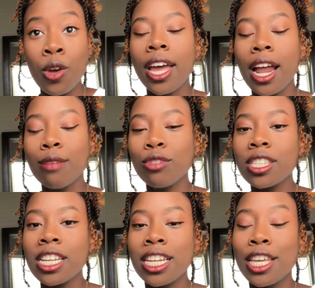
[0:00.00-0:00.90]
I'm just
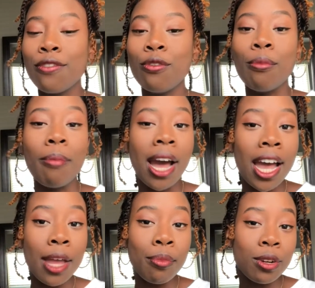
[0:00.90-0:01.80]
going to give you
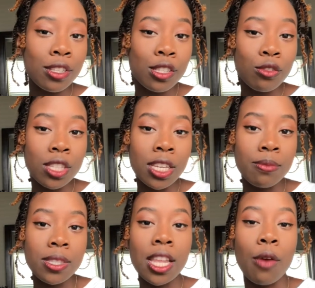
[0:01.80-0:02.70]
my personal tips
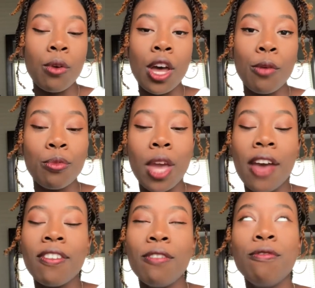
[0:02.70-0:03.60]
that will help you have
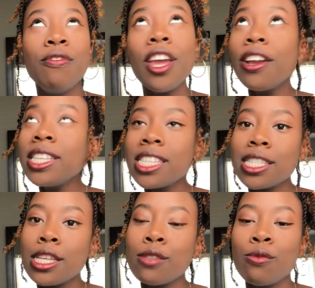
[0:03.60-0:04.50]
a very
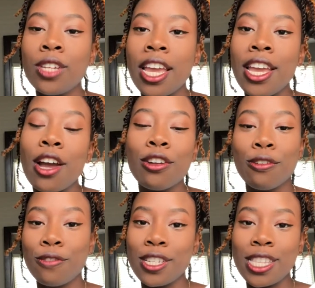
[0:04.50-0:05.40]
successful day on your
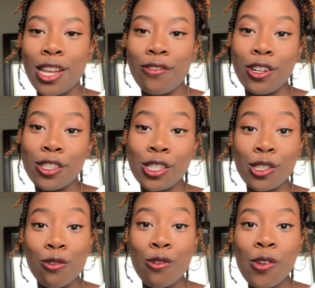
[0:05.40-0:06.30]
first day of nursing
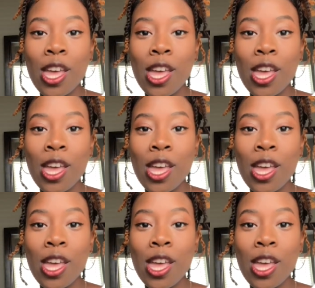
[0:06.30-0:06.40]
school.